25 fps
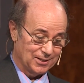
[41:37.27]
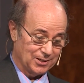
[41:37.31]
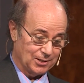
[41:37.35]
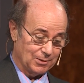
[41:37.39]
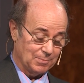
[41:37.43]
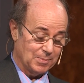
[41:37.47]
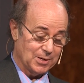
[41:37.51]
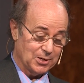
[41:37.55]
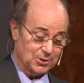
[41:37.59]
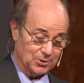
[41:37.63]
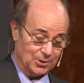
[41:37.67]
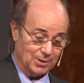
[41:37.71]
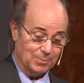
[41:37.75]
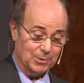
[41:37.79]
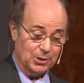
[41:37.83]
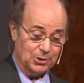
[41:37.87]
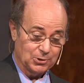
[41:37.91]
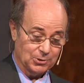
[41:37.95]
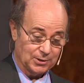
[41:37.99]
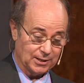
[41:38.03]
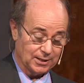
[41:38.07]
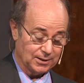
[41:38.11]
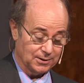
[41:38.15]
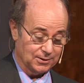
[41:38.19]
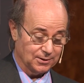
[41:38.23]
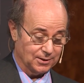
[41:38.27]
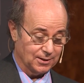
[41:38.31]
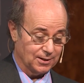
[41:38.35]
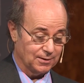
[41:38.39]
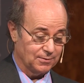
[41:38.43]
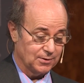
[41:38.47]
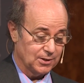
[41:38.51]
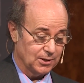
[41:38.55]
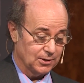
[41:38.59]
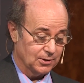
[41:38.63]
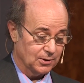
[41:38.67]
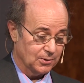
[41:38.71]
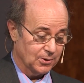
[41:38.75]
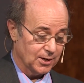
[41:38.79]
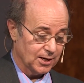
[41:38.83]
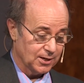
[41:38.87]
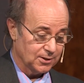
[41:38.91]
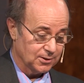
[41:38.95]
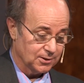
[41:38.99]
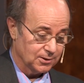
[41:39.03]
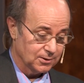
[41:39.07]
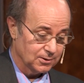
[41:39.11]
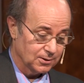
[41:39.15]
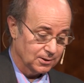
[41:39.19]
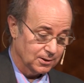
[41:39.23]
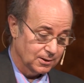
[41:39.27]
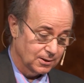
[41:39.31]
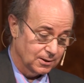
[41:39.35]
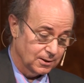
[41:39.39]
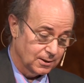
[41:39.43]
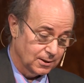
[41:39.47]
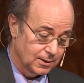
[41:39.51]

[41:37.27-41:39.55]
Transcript: to be symmetries of the equations.